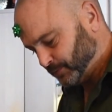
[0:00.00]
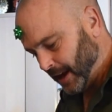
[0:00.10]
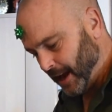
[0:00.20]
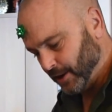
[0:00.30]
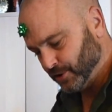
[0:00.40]

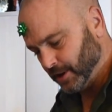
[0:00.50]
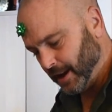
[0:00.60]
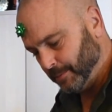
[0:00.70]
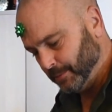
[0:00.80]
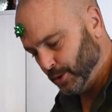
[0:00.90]
Out you
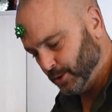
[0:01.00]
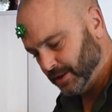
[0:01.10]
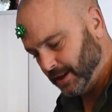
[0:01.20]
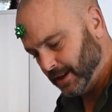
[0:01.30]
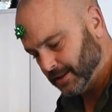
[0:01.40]
come,
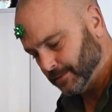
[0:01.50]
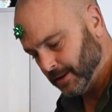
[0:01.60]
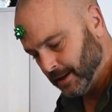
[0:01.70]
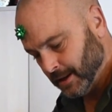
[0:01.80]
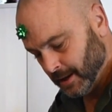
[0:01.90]
naughtiness.
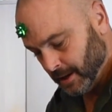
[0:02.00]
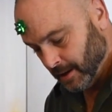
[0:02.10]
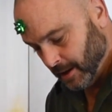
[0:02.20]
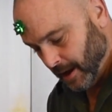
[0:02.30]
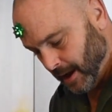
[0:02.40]

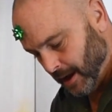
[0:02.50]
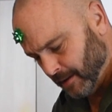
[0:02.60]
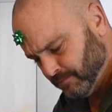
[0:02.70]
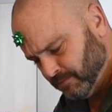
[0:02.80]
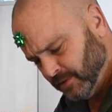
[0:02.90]

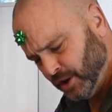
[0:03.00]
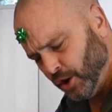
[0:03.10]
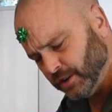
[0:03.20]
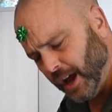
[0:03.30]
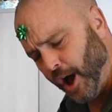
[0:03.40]

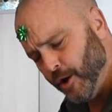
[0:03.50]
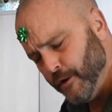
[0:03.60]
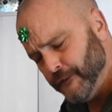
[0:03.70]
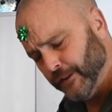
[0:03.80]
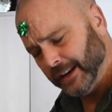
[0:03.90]
Not
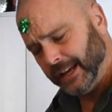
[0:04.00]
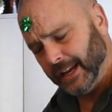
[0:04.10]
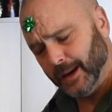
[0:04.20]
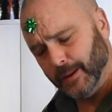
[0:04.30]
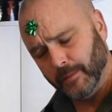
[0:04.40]

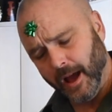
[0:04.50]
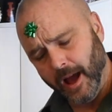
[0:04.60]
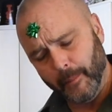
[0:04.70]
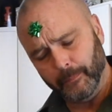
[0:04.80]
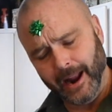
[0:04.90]
overly
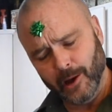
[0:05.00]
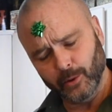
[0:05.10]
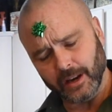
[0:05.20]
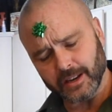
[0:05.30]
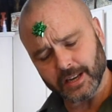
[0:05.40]
brown
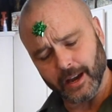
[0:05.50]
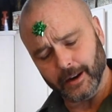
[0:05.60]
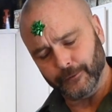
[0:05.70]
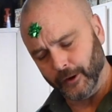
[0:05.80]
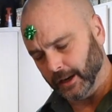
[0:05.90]

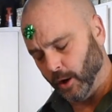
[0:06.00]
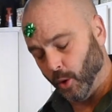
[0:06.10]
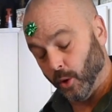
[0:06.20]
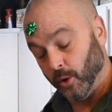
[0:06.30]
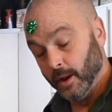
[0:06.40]
inside,
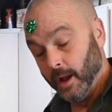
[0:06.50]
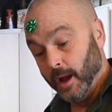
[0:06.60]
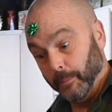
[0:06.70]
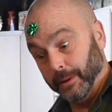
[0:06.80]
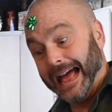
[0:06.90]
or
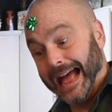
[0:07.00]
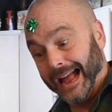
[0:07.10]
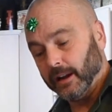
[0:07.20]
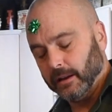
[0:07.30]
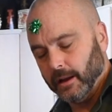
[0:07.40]

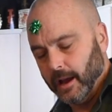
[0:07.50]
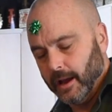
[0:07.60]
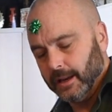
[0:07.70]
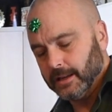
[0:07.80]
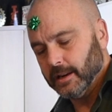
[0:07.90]
black
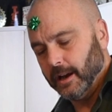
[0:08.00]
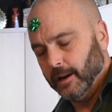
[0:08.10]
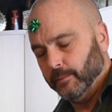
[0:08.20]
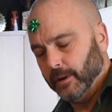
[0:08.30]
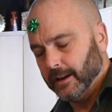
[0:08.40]

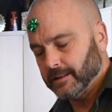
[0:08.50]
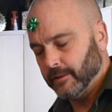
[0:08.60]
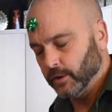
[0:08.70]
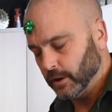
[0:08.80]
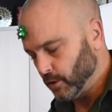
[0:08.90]
inside, but let's
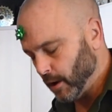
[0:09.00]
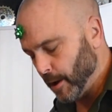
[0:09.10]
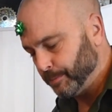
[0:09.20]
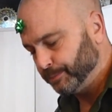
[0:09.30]
give it a try.